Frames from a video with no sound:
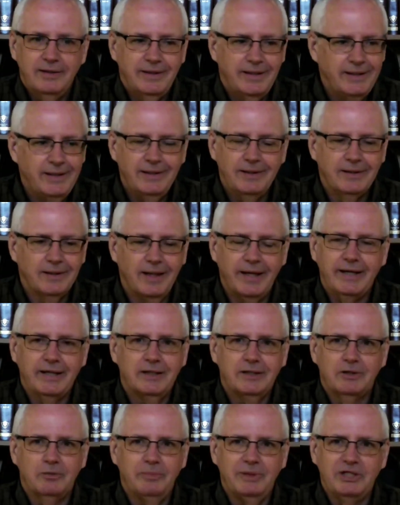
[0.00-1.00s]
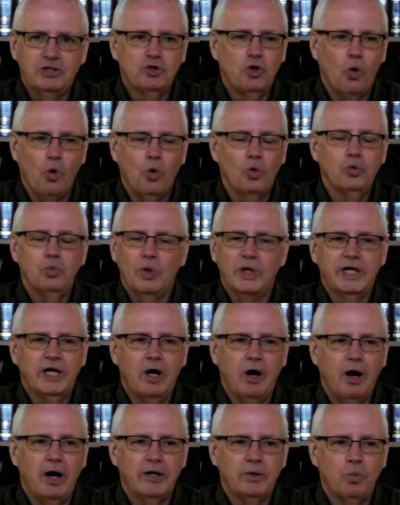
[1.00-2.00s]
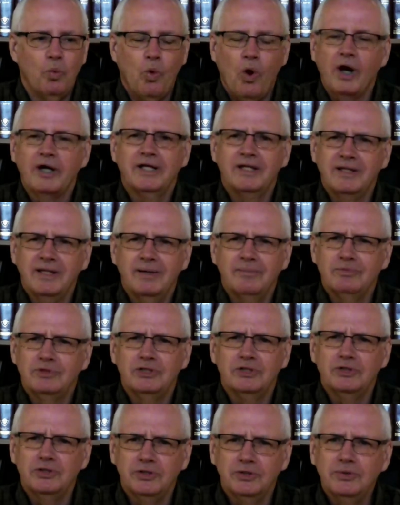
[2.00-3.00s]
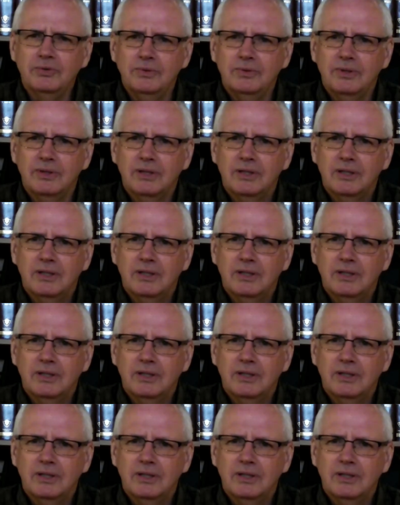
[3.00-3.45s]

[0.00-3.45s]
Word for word: They didn't like to be told what God wanted them to do.